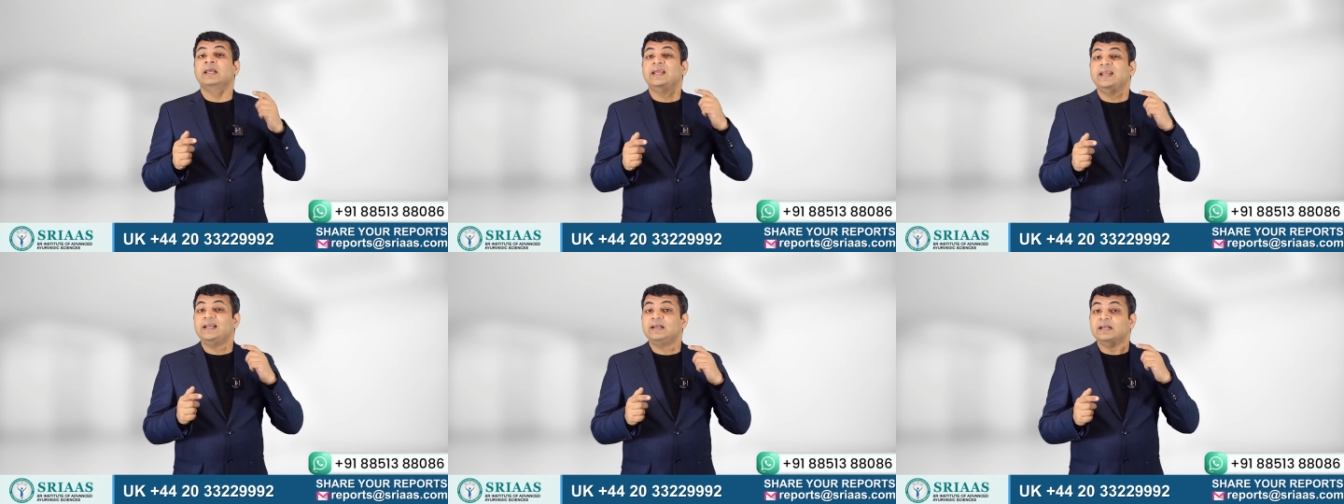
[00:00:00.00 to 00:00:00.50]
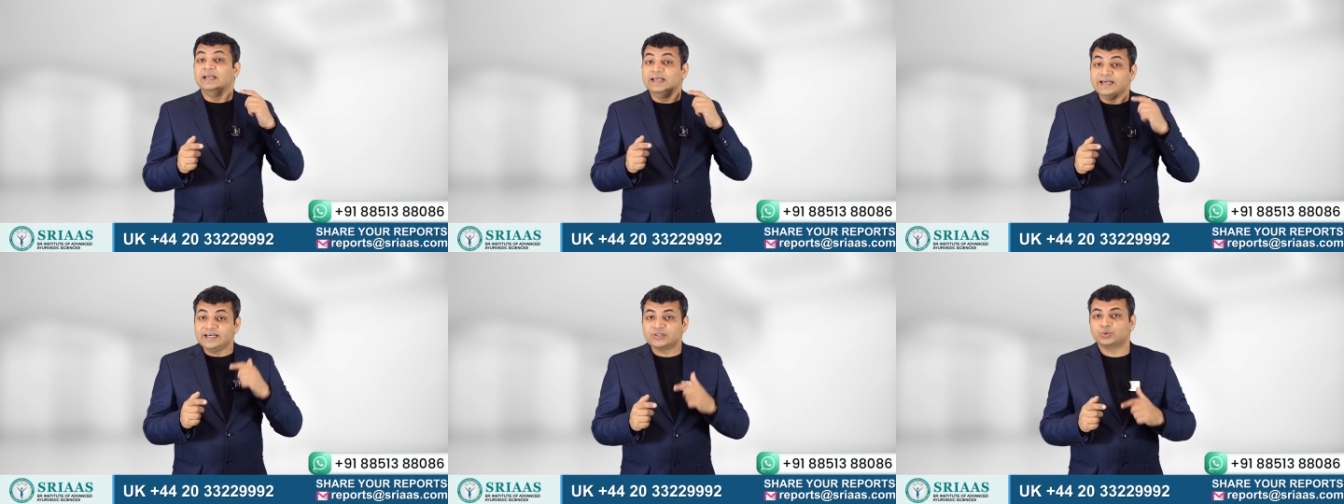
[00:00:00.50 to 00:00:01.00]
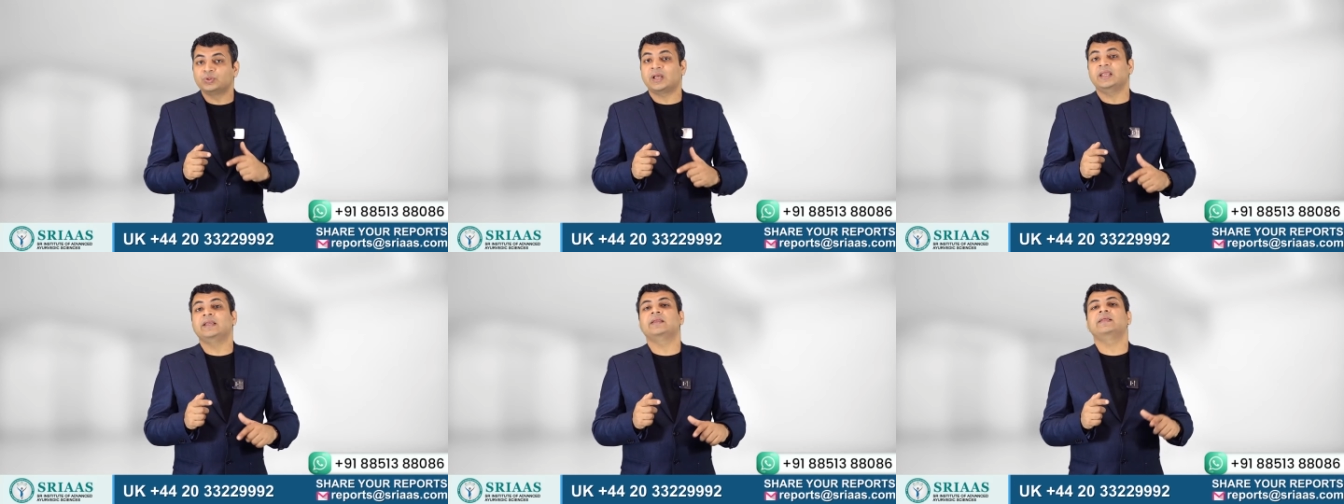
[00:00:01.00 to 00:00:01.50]
it leads to
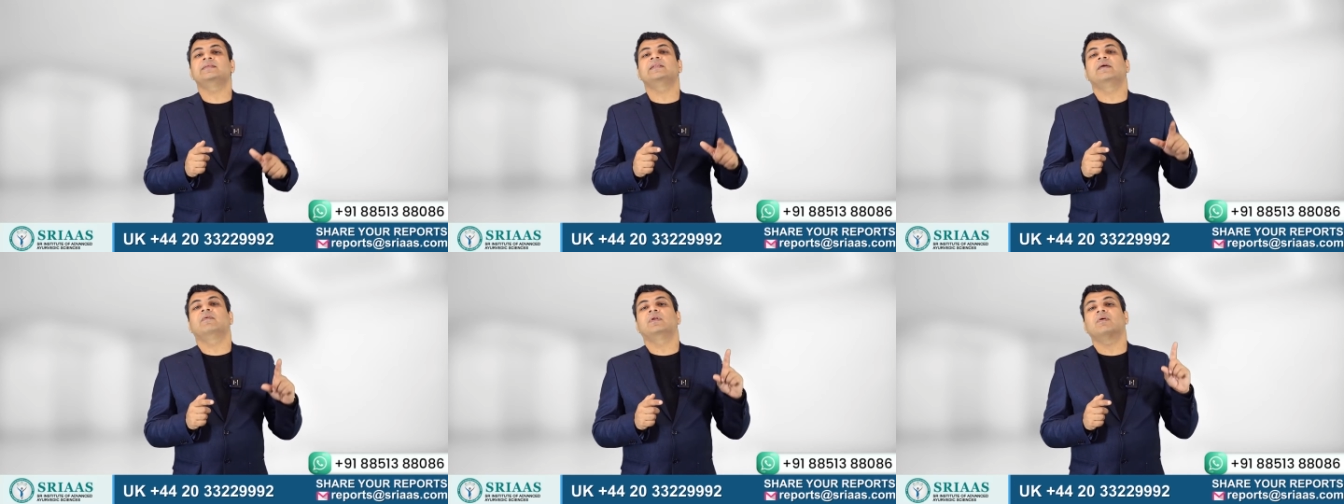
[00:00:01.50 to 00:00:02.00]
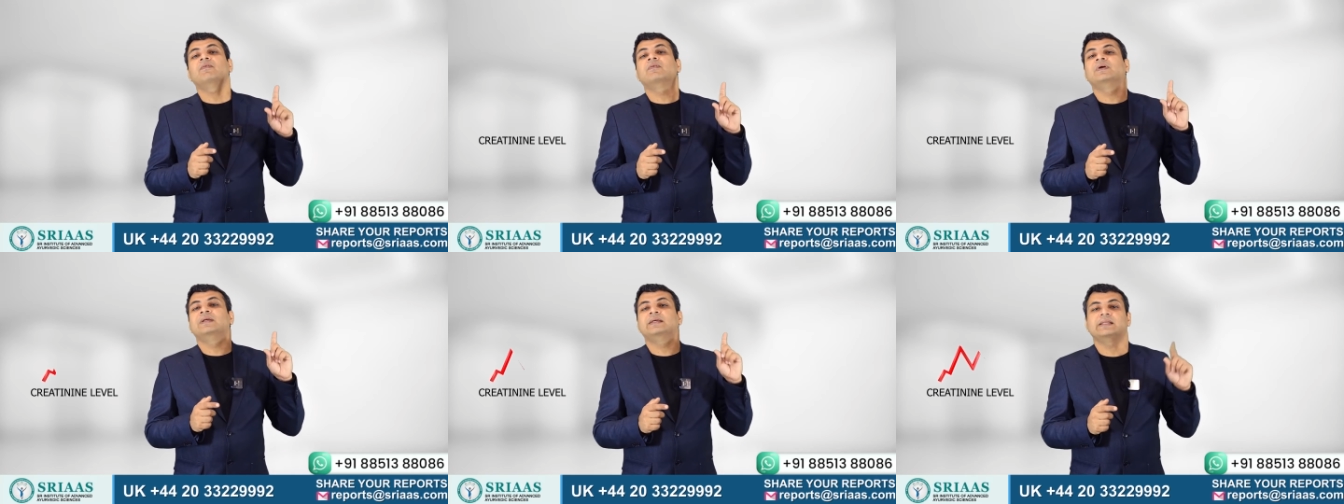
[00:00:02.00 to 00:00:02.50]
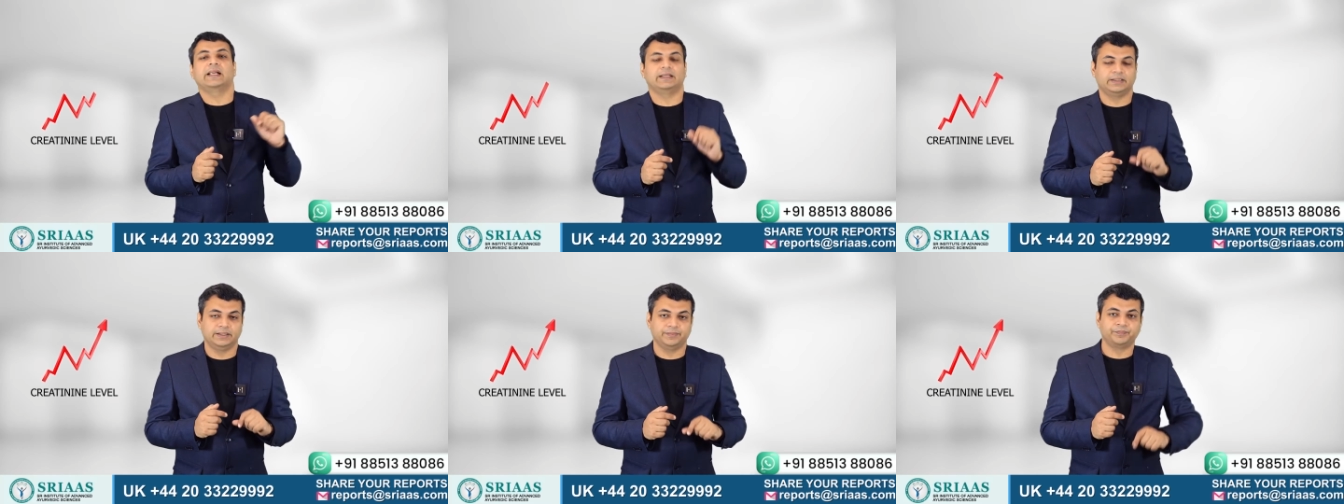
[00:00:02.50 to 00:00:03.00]
the increased level of
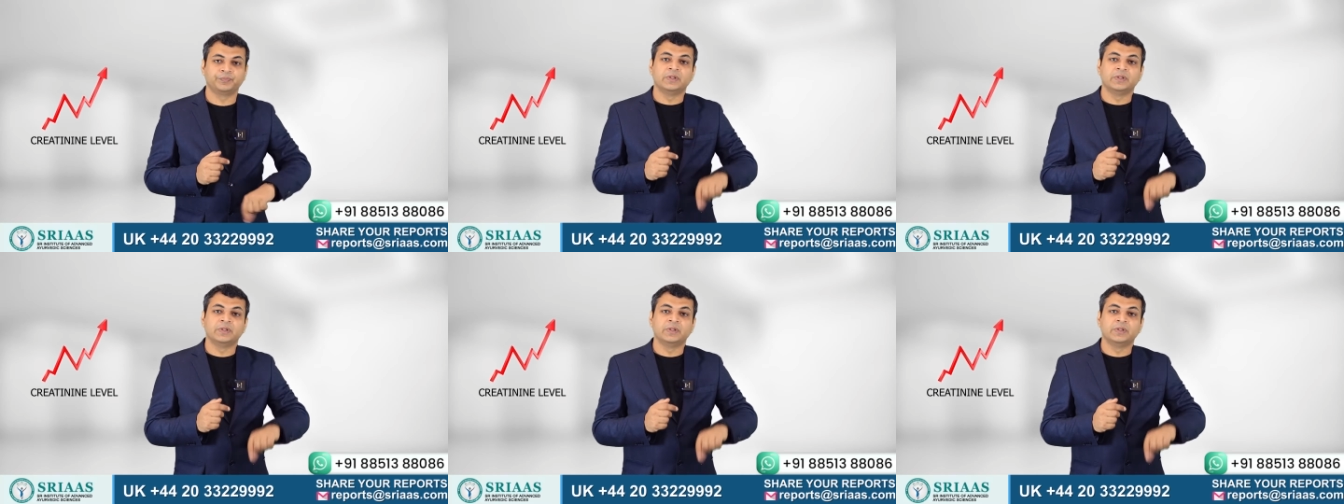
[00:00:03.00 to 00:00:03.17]
creatinine.